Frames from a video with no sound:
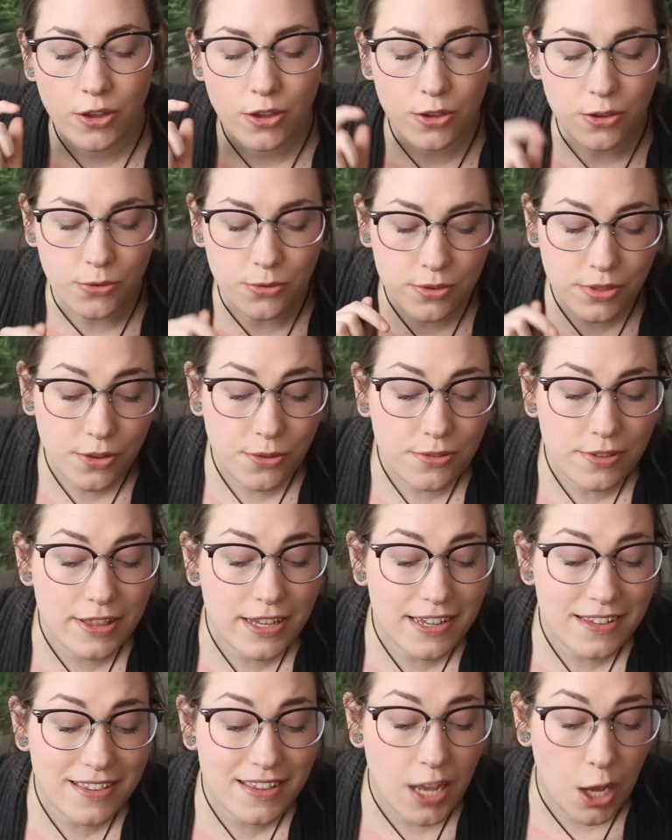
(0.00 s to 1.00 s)
use those
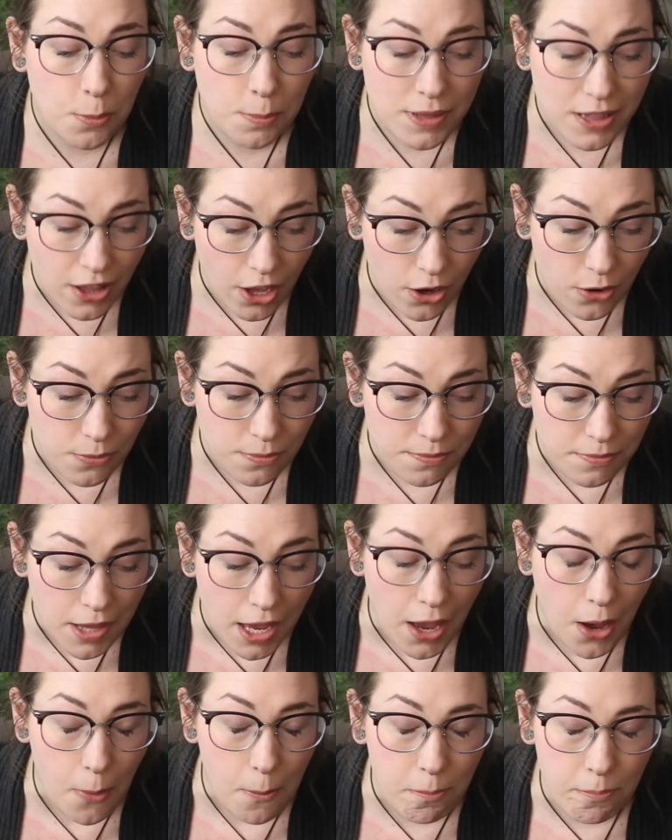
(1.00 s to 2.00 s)
links down below,
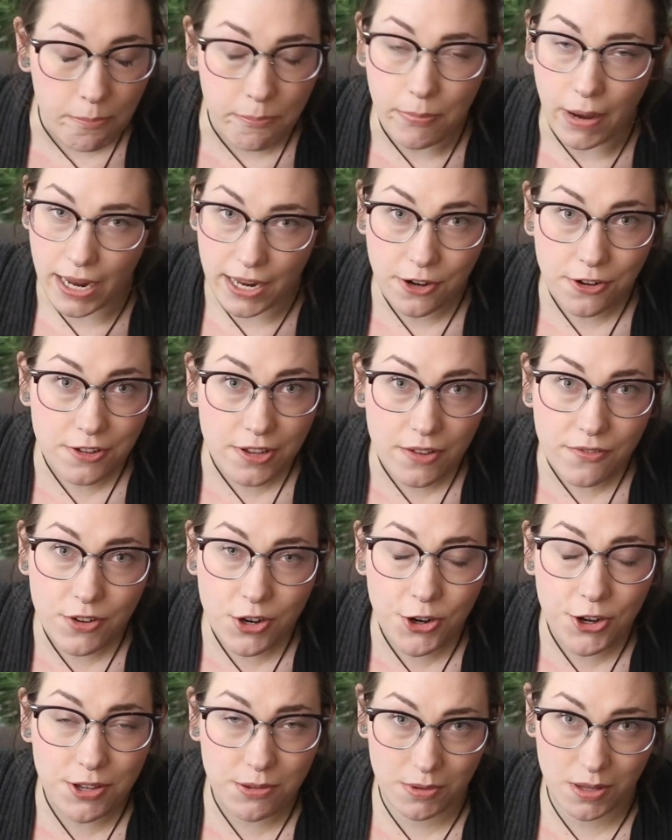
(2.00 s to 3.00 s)
buy yourself a
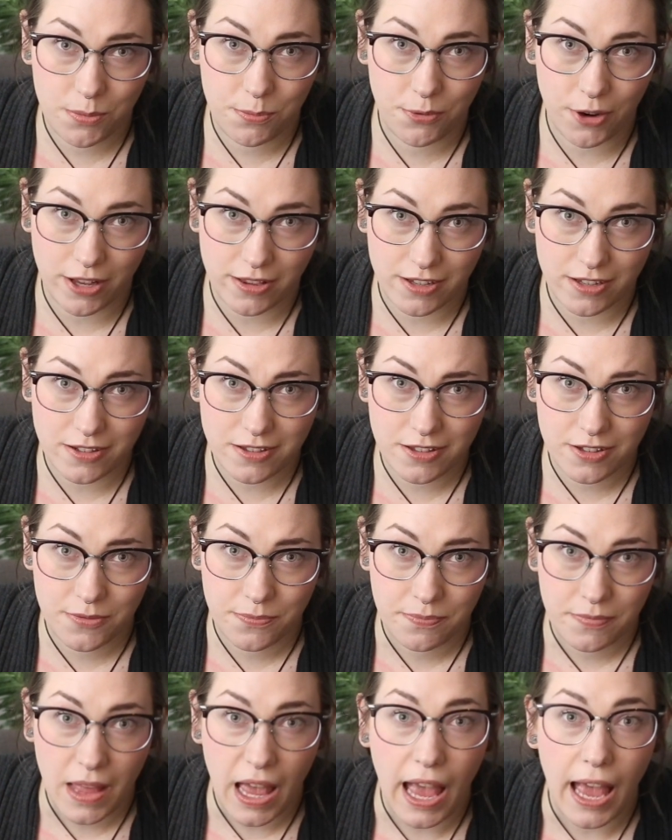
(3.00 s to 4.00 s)
Christmas present,
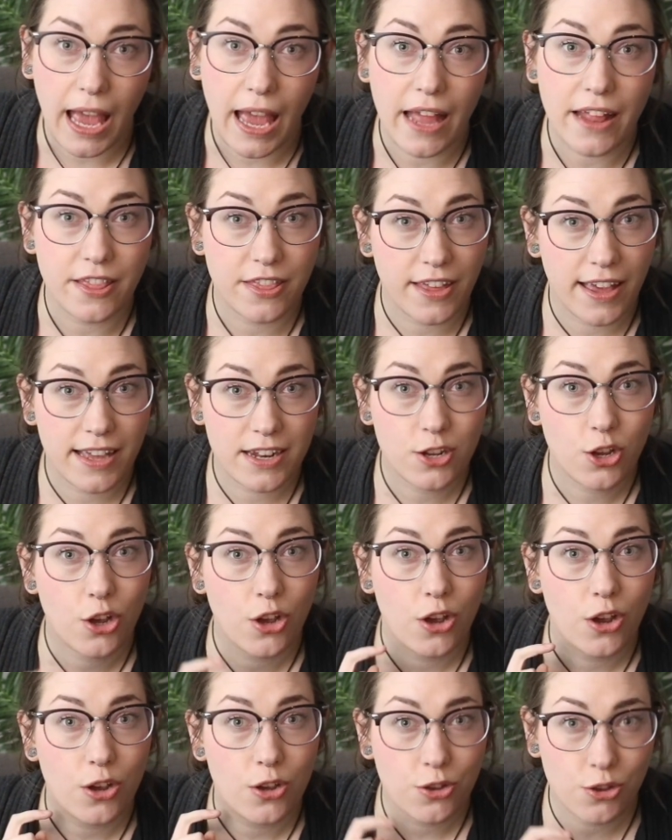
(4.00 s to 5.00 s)
and then
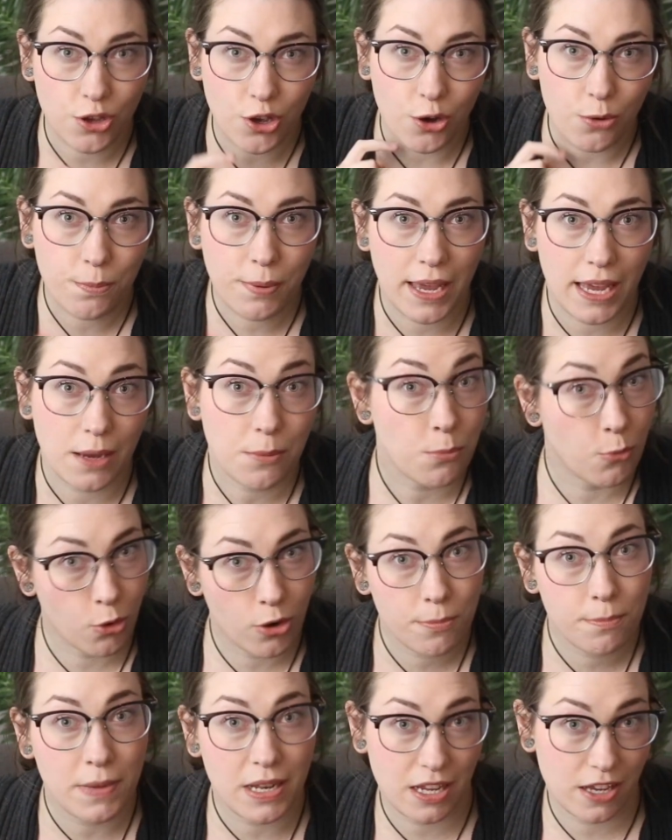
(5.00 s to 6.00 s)
go paint
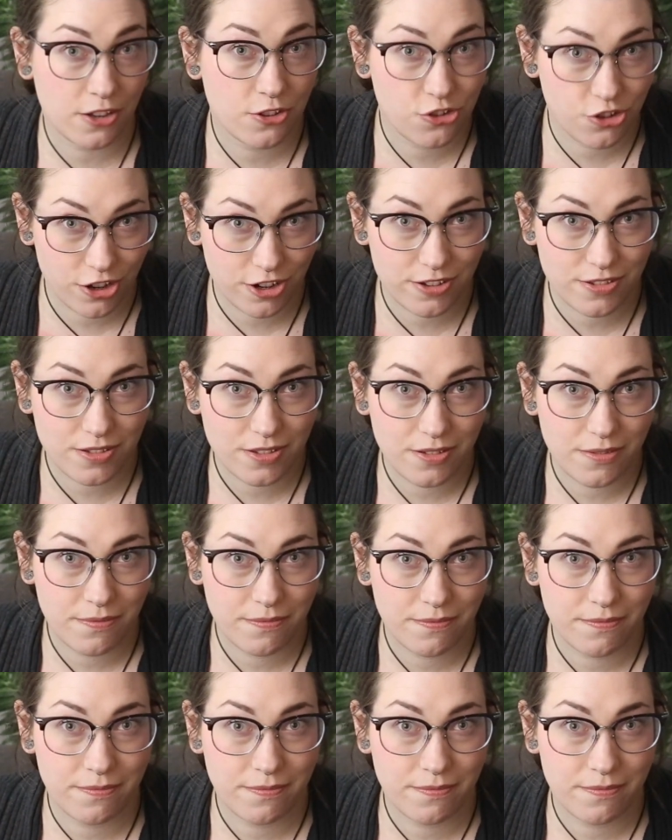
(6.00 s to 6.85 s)
more miniatures.